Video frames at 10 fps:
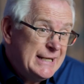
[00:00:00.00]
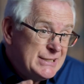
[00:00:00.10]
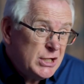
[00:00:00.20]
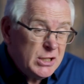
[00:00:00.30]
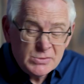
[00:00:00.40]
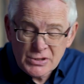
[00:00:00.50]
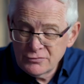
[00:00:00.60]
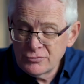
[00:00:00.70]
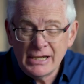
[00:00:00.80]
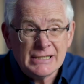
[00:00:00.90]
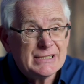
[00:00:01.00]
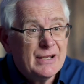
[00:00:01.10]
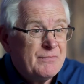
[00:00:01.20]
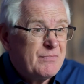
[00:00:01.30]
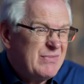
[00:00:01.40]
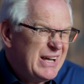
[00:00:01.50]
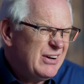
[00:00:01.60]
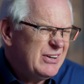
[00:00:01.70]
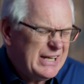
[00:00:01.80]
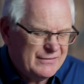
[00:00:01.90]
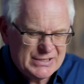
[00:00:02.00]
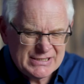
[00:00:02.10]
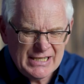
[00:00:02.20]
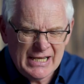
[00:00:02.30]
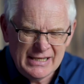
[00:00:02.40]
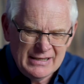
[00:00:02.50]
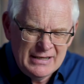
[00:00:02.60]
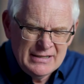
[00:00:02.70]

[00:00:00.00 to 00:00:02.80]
In terms of risk, I'd have to say